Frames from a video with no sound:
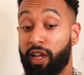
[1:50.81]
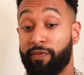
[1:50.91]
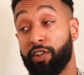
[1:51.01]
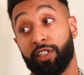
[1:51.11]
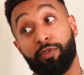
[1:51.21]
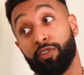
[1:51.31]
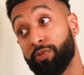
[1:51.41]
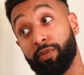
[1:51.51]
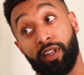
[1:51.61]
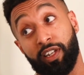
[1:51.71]
Have you experienced
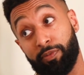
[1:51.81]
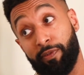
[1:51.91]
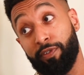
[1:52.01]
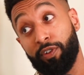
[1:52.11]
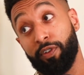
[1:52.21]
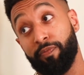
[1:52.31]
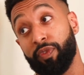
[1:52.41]
something like this before?